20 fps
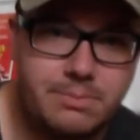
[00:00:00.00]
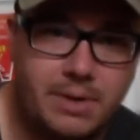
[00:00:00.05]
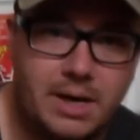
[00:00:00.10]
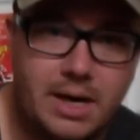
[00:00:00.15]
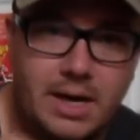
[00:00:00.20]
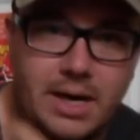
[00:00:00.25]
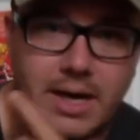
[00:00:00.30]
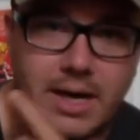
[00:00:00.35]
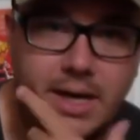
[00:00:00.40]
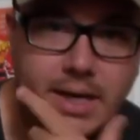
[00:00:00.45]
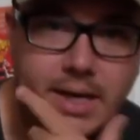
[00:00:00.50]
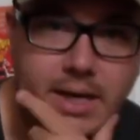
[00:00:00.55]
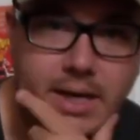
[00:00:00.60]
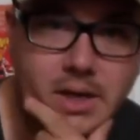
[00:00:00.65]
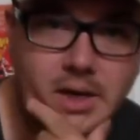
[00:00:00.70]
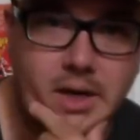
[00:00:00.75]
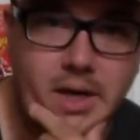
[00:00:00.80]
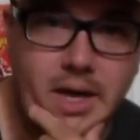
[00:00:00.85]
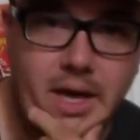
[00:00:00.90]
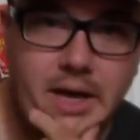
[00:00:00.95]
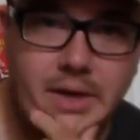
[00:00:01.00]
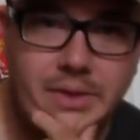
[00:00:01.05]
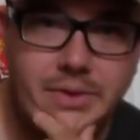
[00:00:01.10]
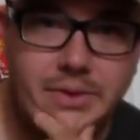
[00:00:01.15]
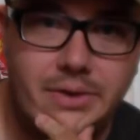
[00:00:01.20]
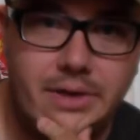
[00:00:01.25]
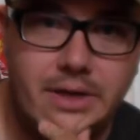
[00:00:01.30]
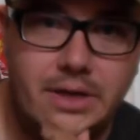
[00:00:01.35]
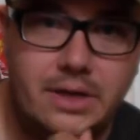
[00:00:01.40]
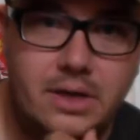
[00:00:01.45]
by
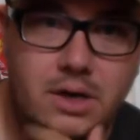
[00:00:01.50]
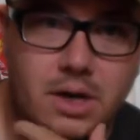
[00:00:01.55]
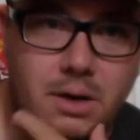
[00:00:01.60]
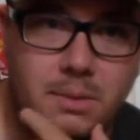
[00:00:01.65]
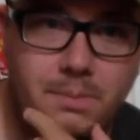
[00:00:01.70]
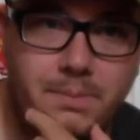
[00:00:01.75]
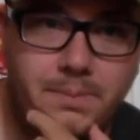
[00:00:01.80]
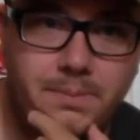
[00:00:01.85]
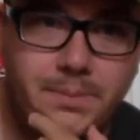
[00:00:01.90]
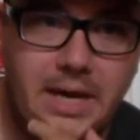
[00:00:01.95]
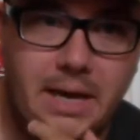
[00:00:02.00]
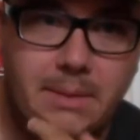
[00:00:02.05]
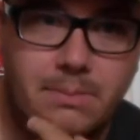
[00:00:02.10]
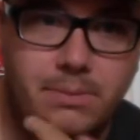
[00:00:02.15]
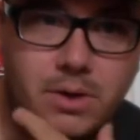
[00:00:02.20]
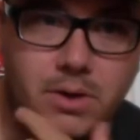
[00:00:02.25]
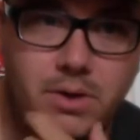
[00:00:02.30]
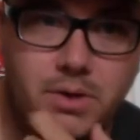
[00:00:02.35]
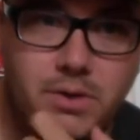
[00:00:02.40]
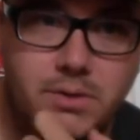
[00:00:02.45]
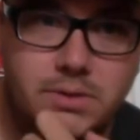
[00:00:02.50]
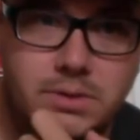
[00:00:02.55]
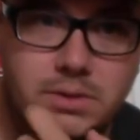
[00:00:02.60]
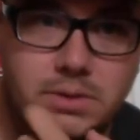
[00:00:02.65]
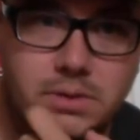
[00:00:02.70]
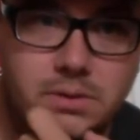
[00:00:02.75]
Anthony Camplone